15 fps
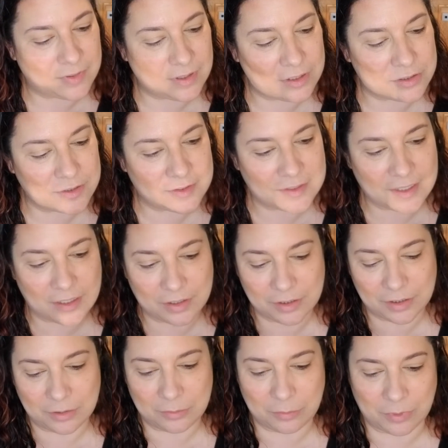They just tell
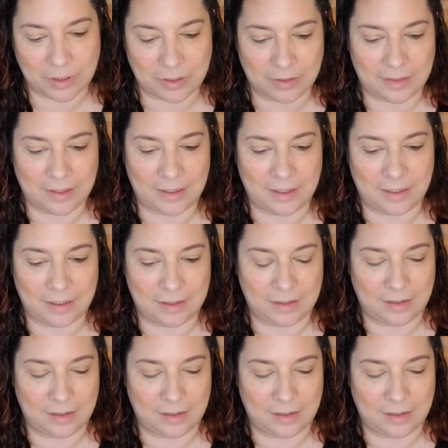you where they